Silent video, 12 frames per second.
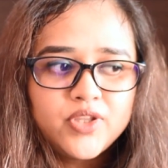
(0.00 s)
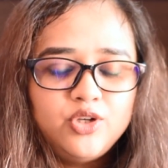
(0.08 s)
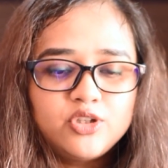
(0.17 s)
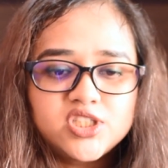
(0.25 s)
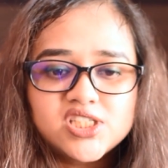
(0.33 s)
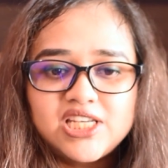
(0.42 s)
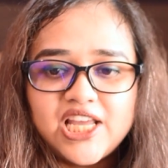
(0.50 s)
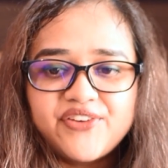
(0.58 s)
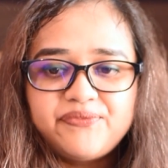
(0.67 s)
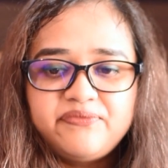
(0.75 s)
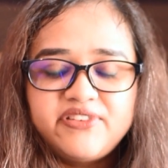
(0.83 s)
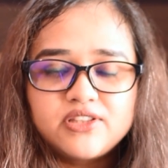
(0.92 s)
You're just
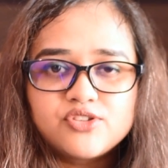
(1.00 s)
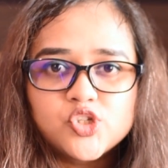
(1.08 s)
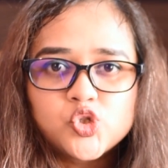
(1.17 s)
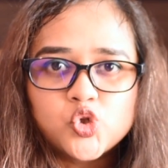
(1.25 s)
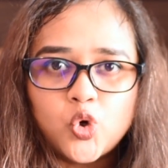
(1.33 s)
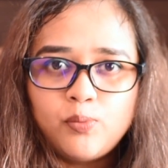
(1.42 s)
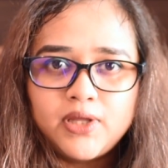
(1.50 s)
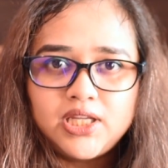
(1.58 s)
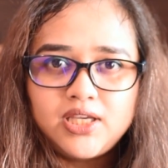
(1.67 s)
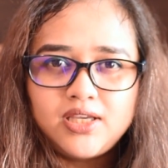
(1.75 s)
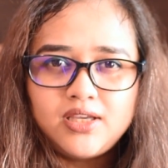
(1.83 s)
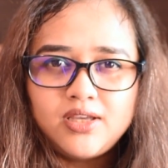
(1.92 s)
left with so
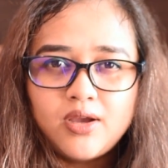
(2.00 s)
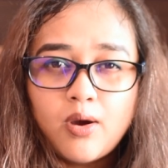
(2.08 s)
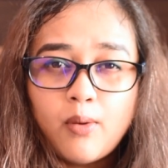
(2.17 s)
many